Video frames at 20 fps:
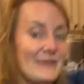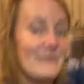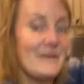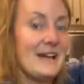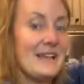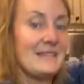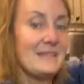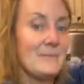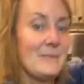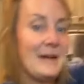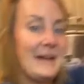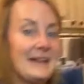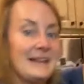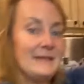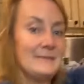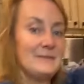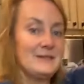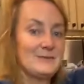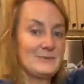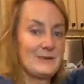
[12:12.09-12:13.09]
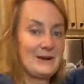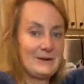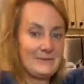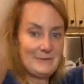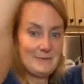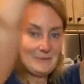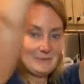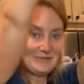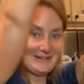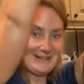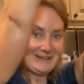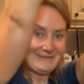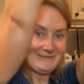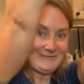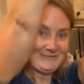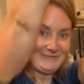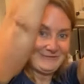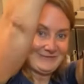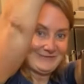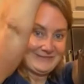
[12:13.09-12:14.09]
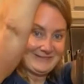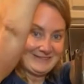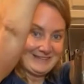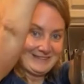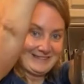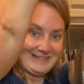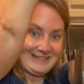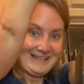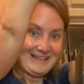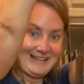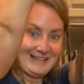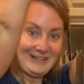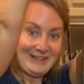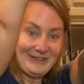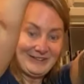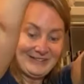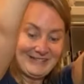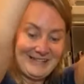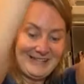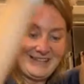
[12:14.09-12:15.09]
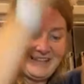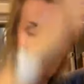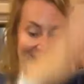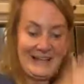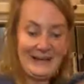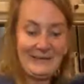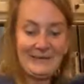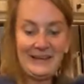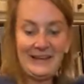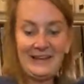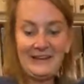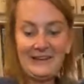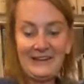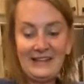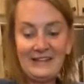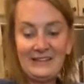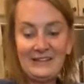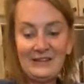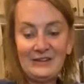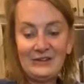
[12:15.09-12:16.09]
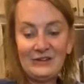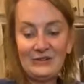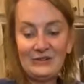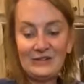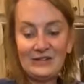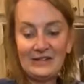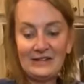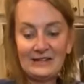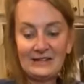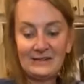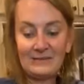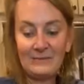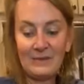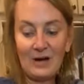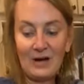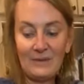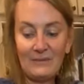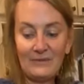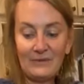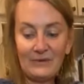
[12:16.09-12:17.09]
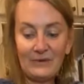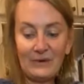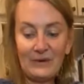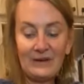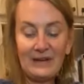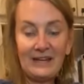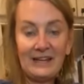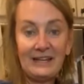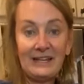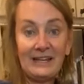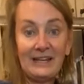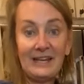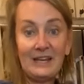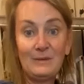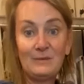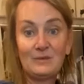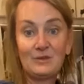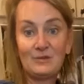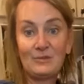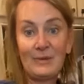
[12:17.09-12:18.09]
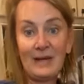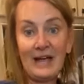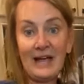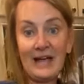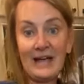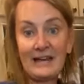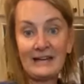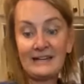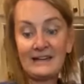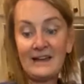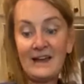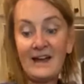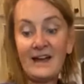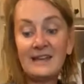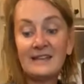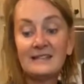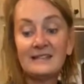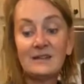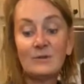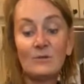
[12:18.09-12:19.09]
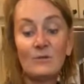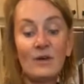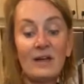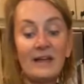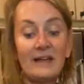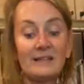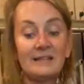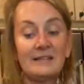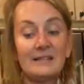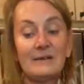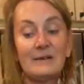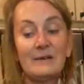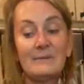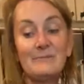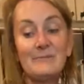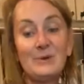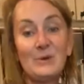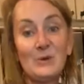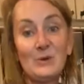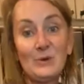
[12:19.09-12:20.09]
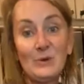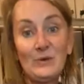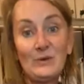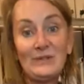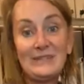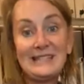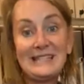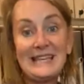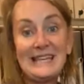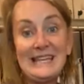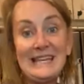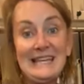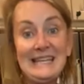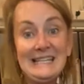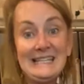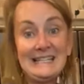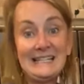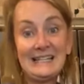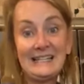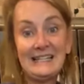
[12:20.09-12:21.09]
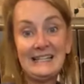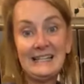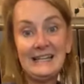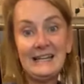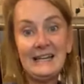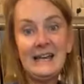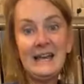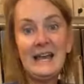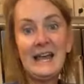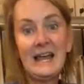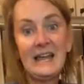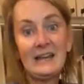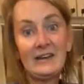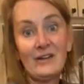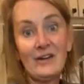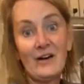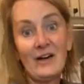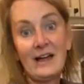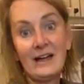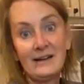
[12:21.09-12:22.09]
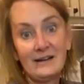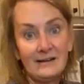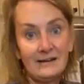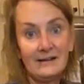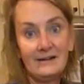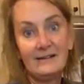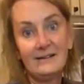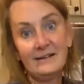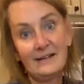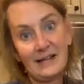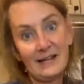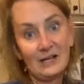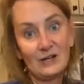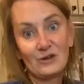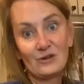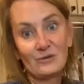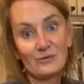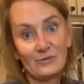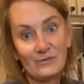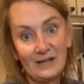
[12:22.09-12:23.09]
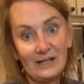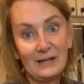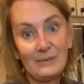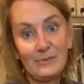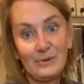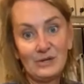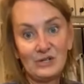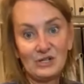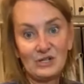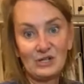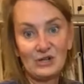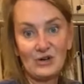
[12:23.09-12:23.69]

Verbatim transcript: Let me spray it one more time. Can y'all see that coming out? And then you just mop through it and it keeps your pad nice and wet so it moves easily and not like you're really pushing hard.